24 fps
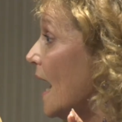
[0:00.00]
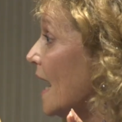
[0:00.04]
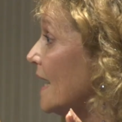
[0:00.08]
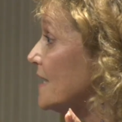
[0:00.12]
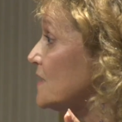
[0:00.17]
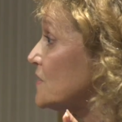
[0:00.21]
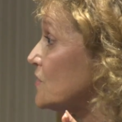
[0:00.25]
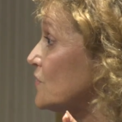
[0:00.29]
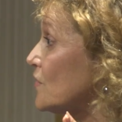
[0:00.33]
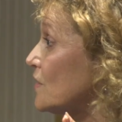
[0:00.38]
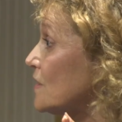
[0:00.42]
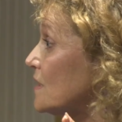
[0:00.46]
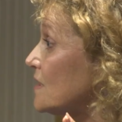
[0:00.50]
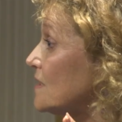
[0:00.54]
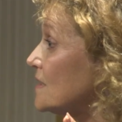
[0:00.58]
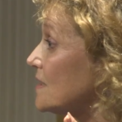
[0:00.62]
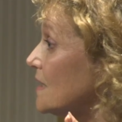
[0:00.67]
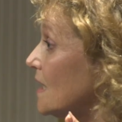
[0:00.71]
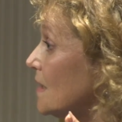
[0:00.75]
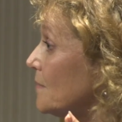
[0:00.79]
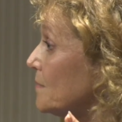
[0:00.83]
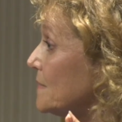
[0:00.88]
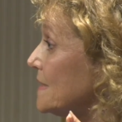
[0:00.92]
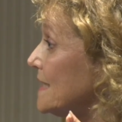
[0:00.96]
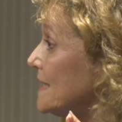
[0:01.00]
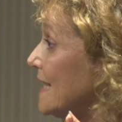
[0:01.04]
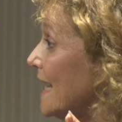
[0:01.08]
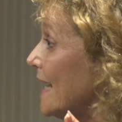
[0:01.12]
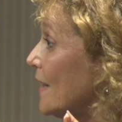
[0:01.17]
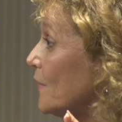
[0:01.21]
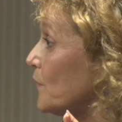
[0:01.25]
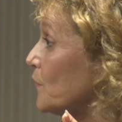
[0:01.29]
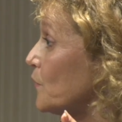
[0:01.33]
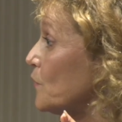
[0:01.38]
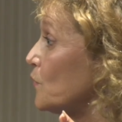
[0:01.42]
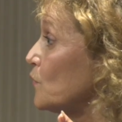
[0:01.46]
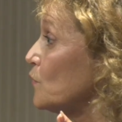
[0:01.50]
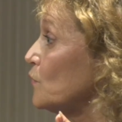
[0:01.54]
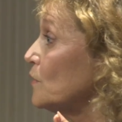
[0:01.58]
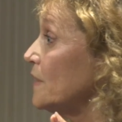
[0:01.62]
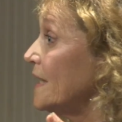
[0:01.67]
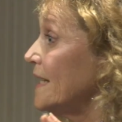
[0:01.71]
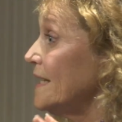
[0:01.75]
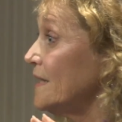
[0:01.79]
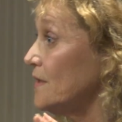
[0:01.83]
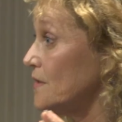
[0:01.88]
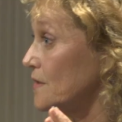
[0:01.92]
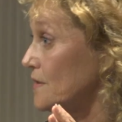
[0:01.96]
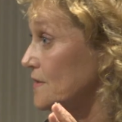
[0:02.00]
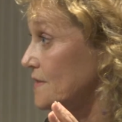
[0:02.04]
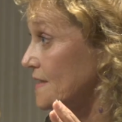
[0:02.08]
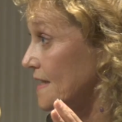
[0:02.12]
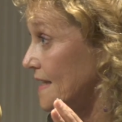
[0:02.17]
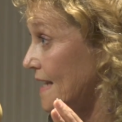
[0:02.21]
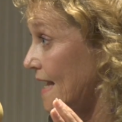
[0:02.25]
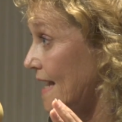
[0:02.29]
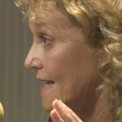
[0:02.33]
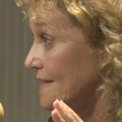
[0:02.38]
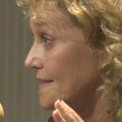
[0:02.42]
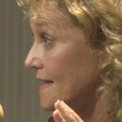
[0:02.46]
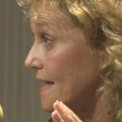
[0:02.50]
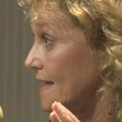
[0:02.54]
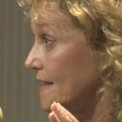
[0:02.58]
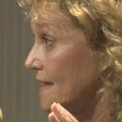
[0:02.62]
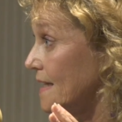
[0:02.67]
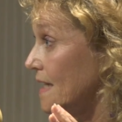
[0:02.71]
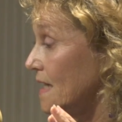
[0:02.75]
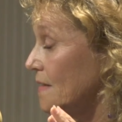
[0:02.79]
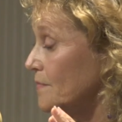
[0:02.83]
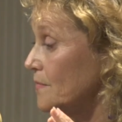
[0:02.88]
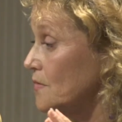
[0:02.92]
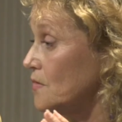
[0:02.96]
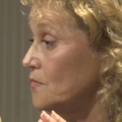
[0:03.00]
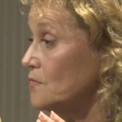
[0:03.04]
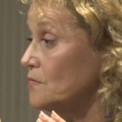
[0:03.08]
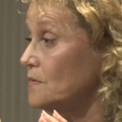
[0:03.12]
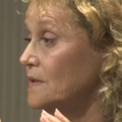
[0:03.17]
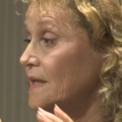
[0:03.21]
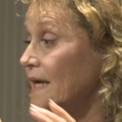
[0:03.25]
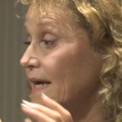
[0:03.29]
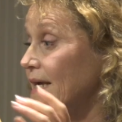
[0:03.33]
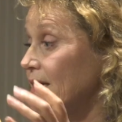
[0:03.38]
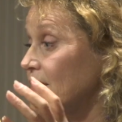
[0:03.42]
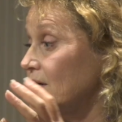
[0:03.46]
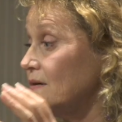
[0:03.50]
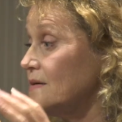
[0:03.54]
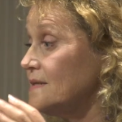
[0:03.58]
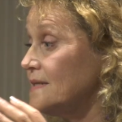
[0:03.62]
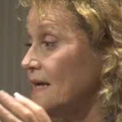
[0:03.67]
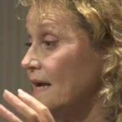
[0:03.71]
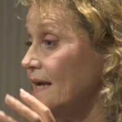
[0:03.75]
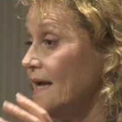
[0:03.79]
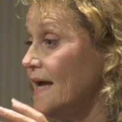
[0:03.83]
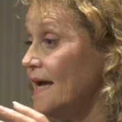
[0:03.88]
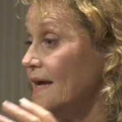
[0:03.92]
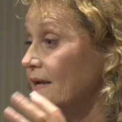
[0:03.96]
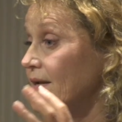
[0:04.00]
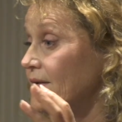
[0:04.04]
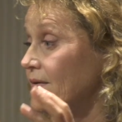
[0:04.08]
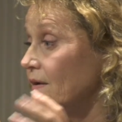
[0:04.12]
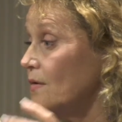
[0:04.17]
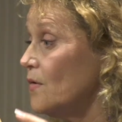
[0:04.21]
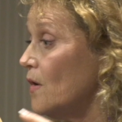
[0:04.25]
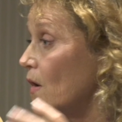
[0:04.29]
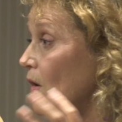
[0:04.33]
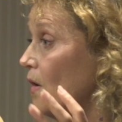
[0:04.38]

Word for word: I started to come down through layers, and as I came through layers, I had